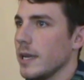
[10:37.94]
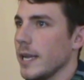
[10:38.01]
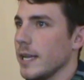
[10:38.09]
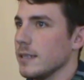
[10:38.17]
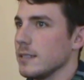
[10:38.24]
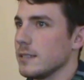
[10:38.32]

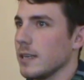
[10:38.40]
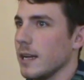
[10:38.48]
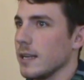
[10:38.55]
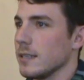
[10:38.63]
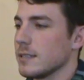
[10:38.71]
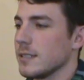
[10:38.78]
and
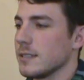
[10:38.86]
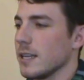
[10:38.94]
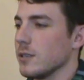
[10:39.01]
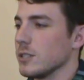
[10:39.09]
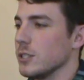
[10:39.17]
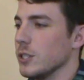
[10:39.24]
uh, since
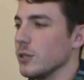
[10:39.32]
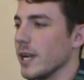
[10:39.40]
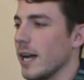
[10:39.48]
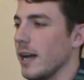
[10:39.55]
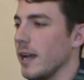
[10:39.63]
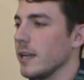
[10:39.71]
I was a new
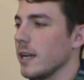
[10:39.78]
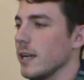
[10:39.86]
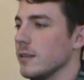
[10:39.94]
guy,